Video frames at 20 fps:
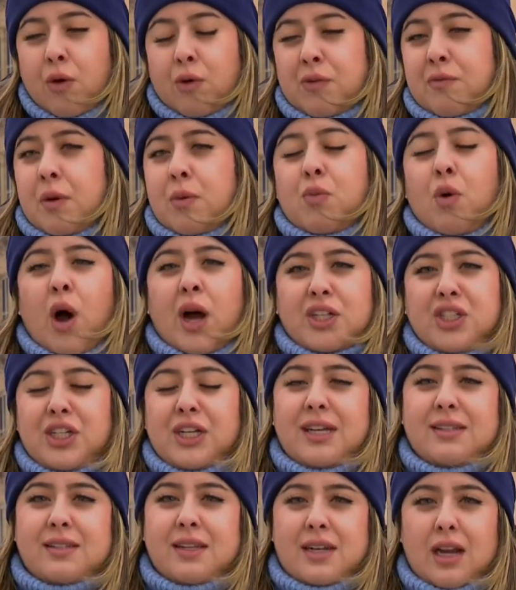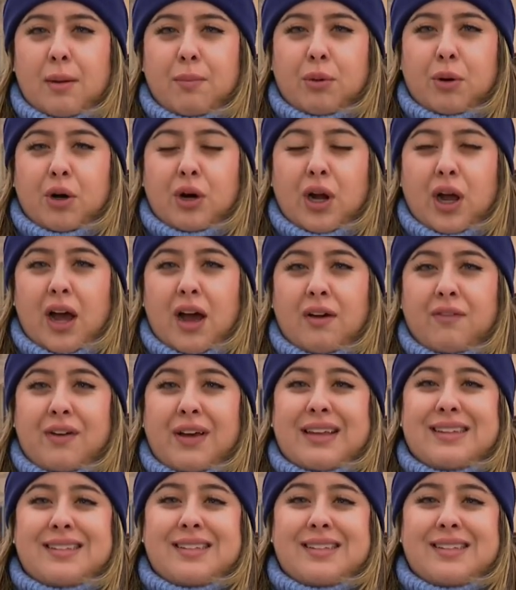We've been watching as a number of